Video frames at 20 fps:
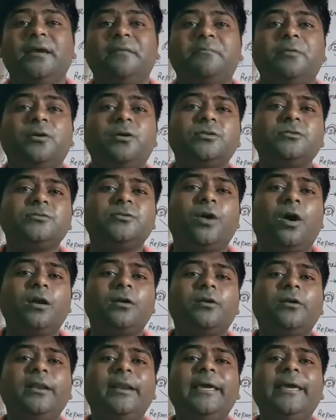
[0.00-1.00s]
because
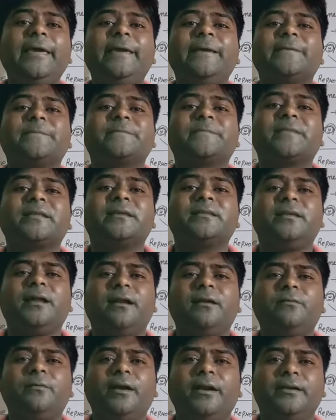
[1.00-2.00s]
not only
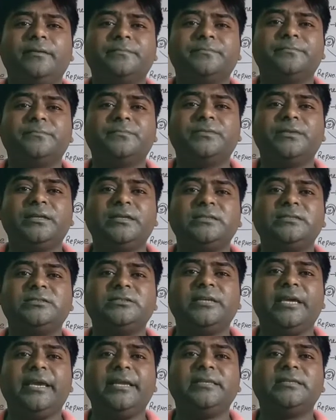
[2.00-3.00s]
that one, these
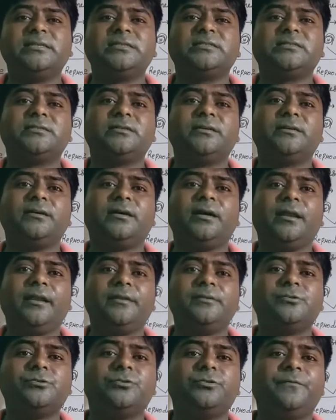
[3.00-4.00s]
changes trigger
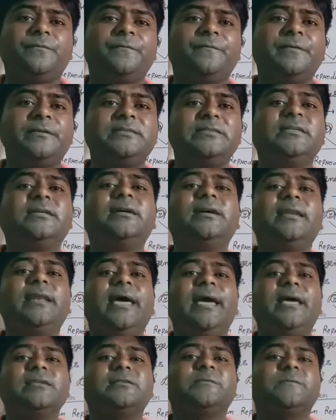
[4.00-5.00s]
into physical
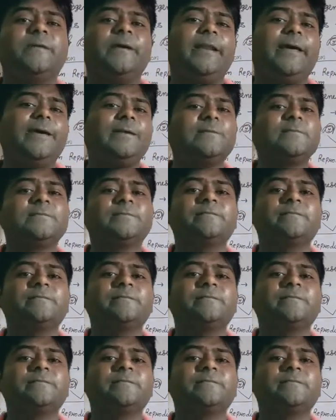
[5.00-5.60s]
as well as